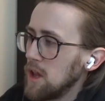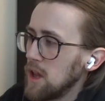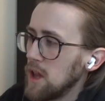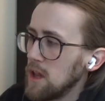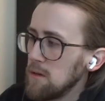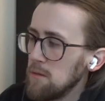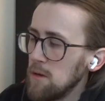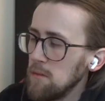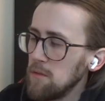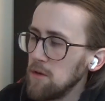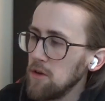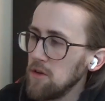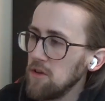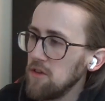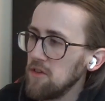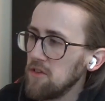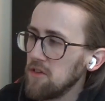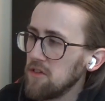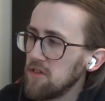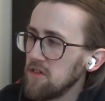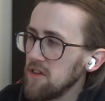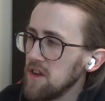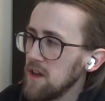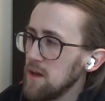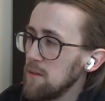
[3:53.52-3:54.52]
The mum
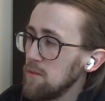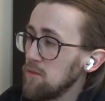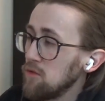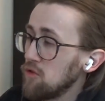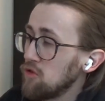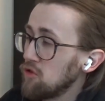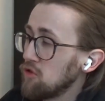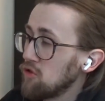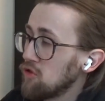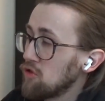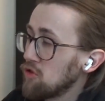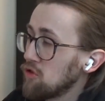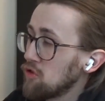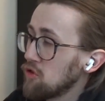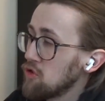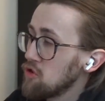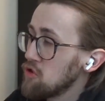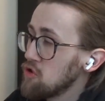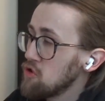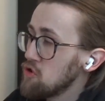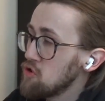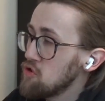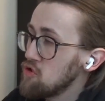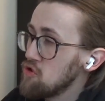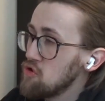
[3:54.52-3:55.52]
doesn't seem
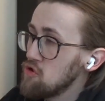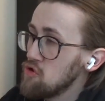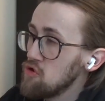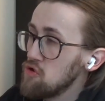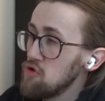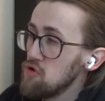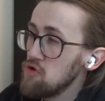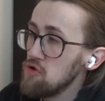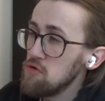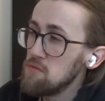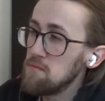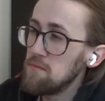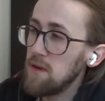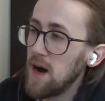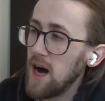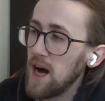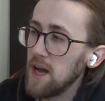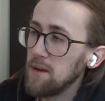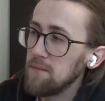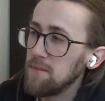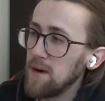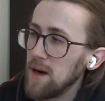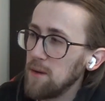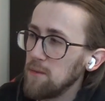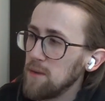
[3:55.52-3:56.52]
too
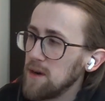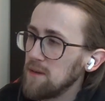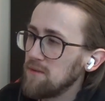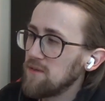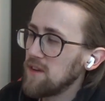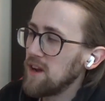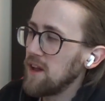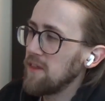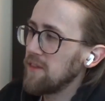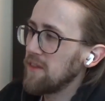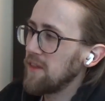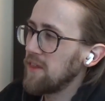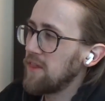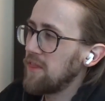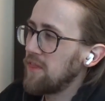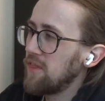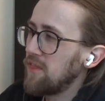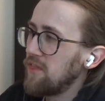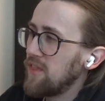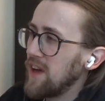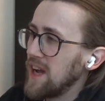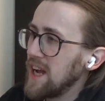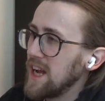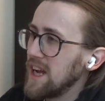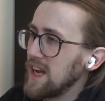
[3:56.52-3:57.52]
bad, but I'm waiting for like the
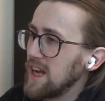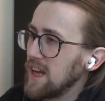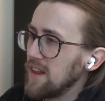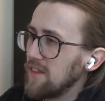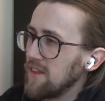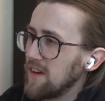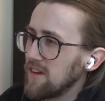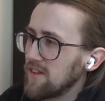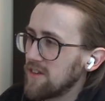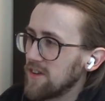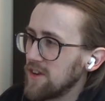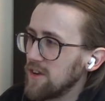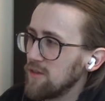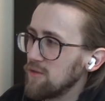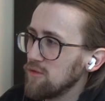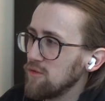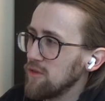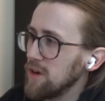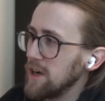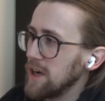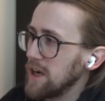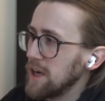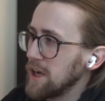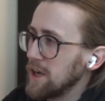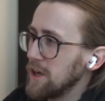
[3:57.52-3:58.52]
thing that's gonna
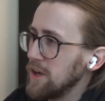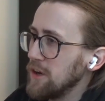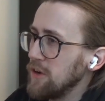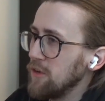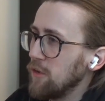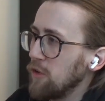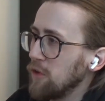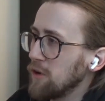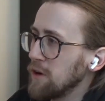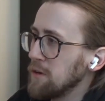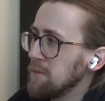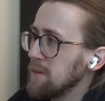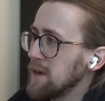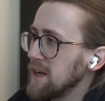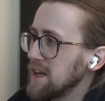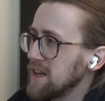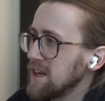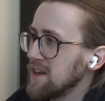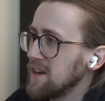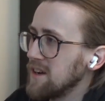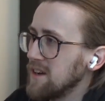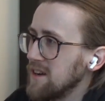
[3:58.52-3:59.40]
really annoy me.